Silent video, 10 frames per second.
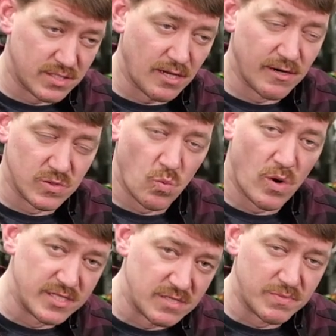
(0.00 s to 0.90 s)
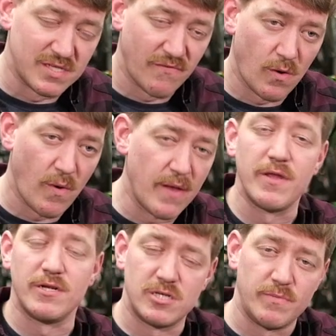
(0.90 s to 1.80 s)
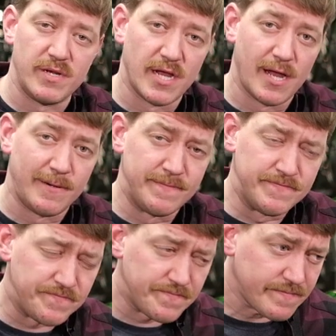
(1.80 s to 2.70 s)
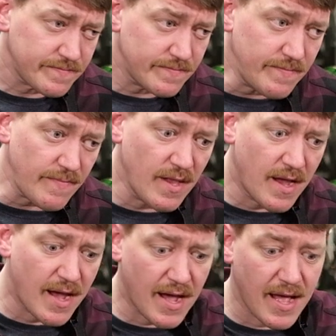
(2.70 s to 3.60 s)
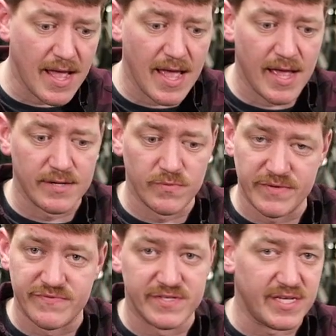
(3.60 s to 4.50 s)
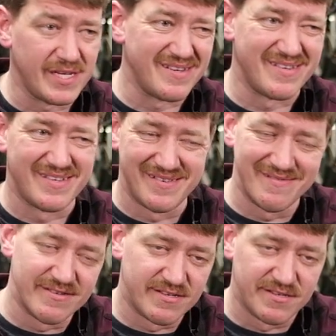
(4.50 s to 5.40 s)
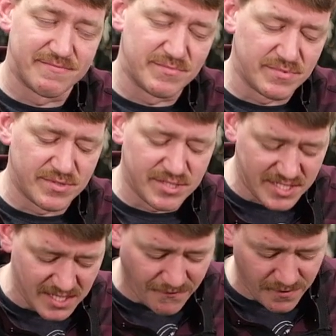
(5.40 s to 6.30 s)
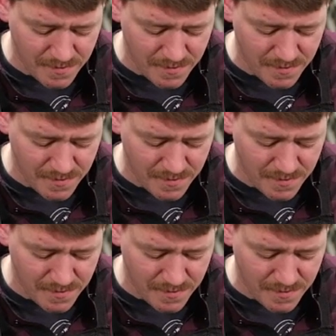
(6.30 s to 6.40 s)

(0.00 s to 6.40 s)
is one specific way that it should be done, and we've seen different